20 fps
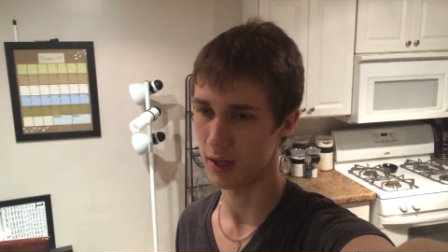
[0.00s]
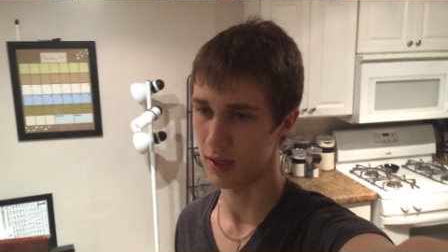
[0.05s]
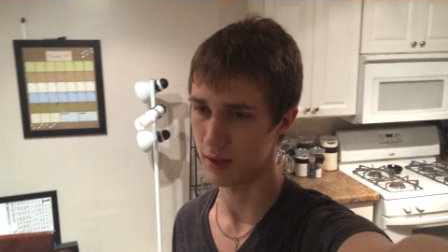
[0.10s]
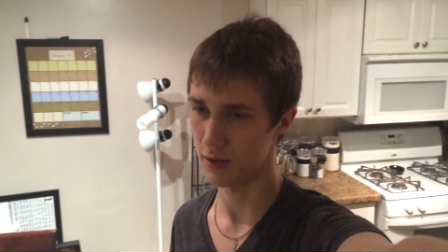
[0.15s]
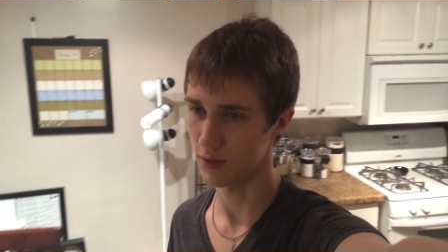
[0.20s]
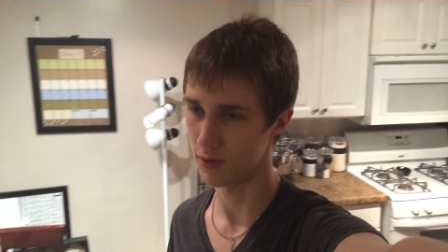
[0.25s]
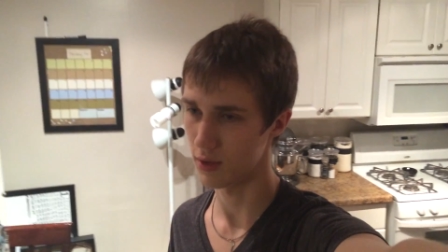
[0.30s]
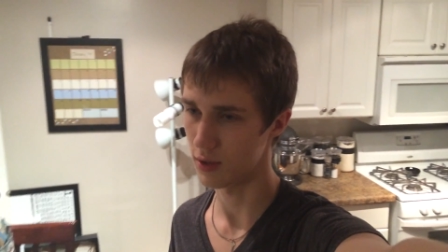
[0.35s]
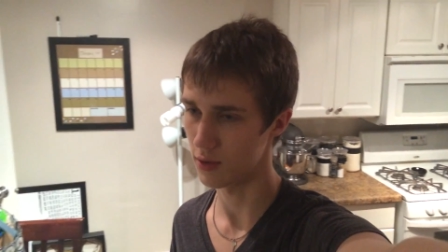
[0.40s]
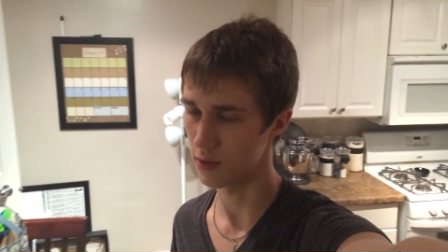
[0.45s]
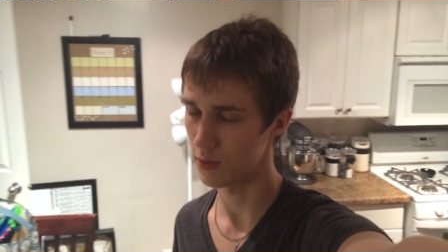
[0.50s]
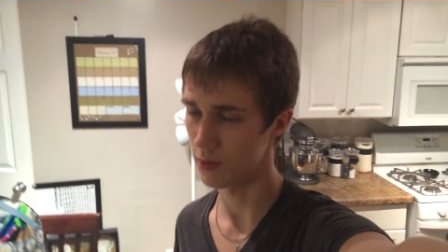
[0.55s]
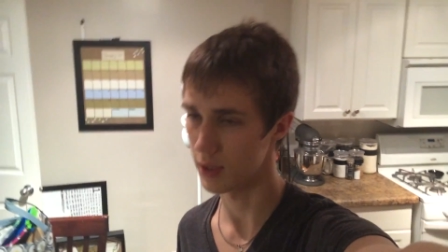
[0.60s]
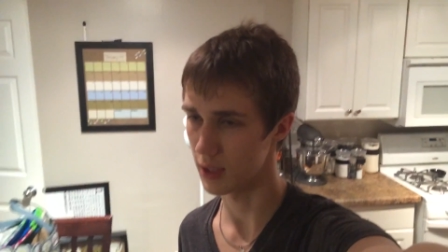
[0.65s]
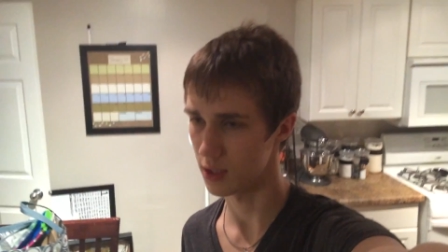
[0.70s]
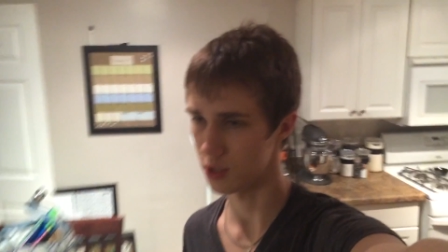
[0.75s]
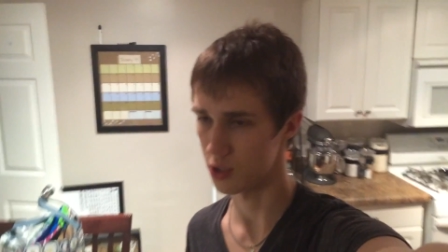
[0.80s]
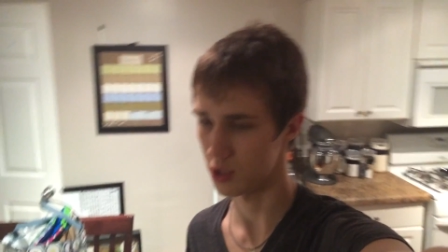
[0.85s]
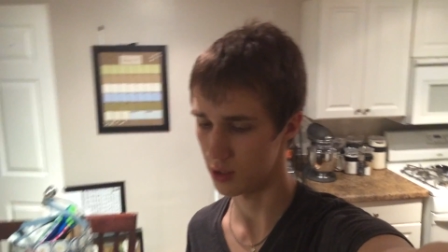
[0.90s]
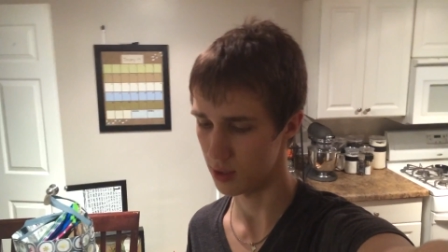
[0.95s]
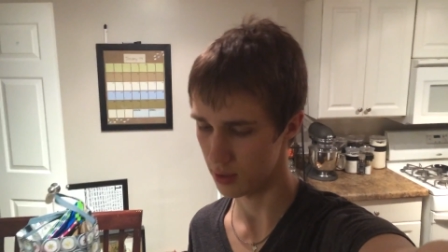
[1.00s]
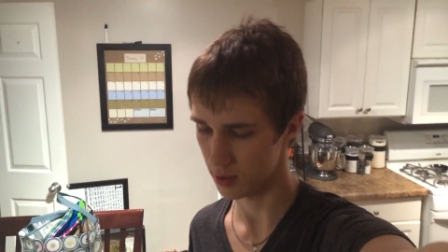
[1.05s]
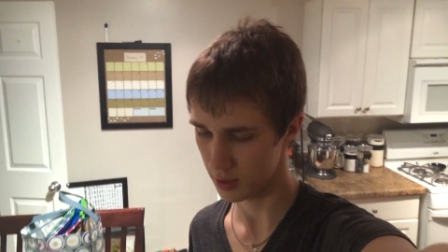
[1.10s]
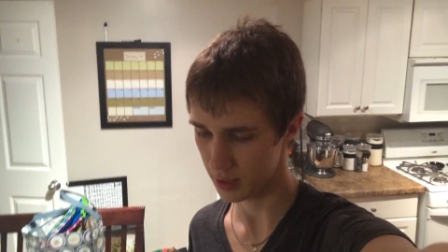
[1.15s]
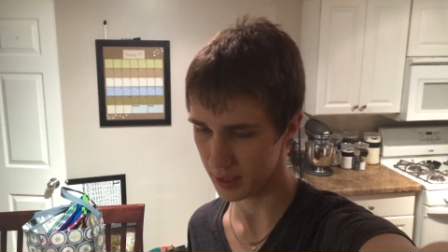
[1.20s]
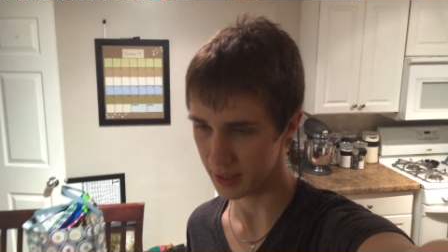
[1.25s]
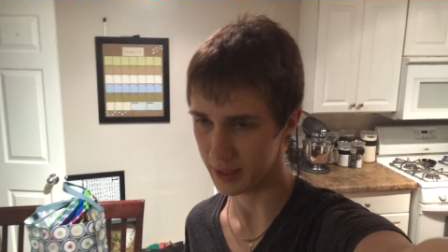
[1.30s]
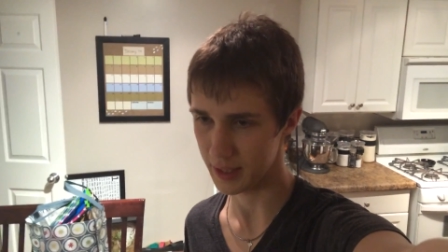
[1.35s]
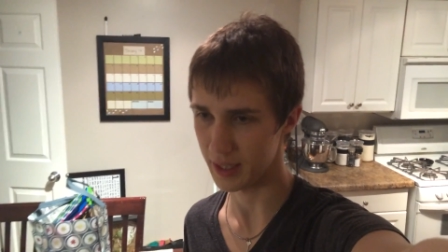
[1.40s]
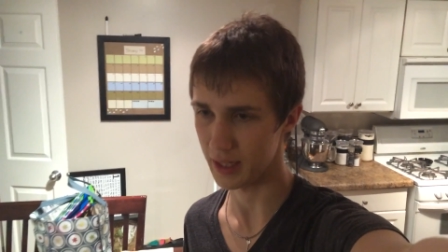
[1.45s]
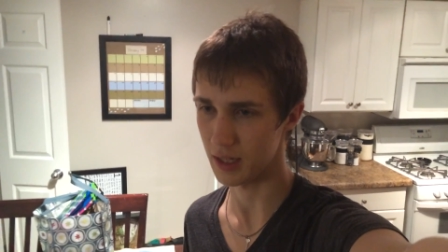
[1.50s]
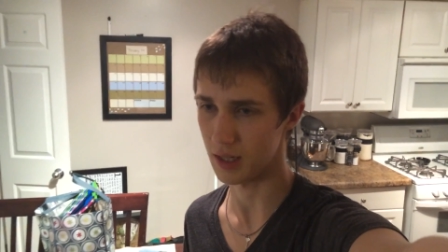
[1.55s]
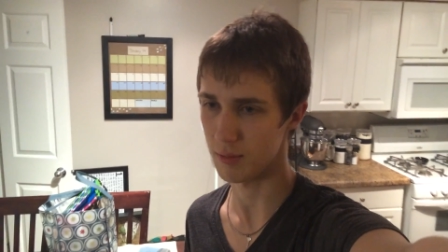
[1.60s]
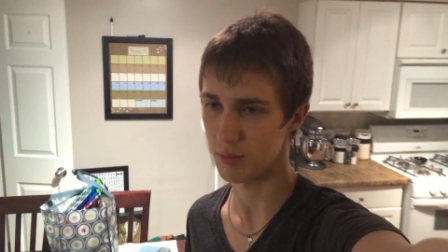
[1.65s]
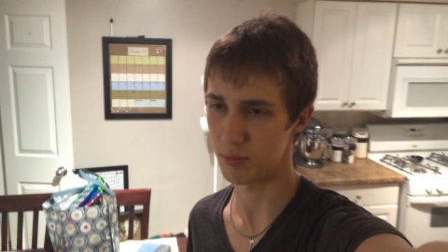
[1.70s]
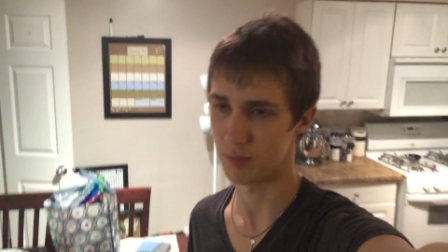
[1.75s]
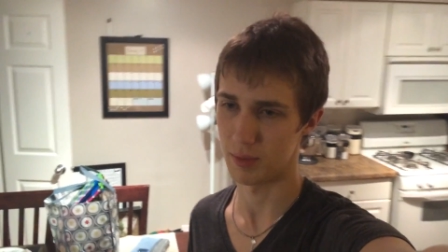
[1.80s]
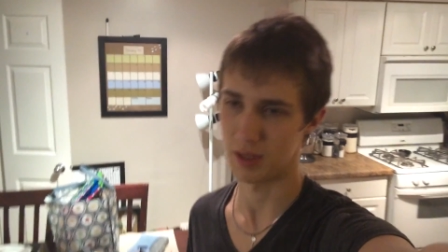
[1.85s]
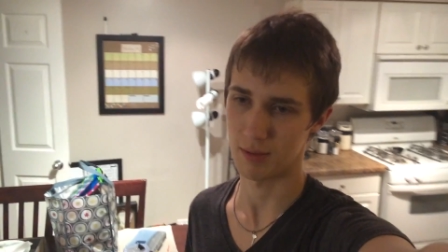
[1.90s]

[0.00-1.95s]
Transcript: I don't know when she'll get that up.